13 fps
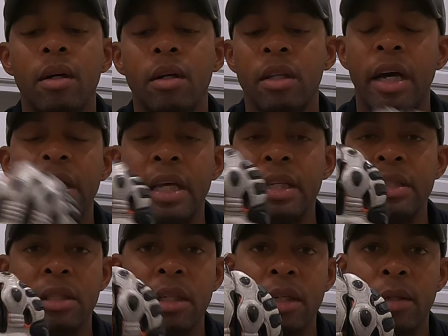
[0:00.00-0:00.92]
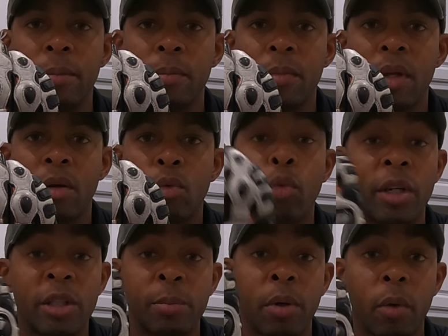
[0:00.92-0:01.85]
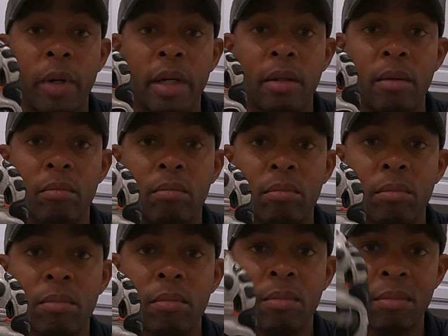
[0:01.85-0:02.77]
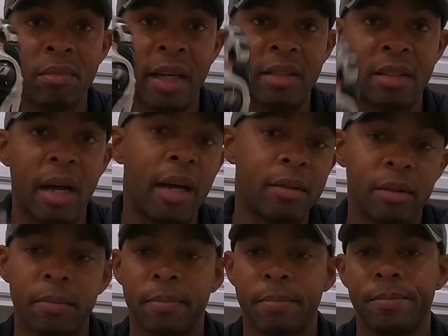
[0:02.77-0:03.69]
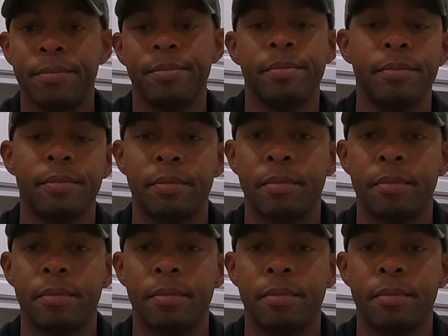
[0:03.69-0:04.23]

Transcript: Danese Race Pro Imp. Thanks, guys.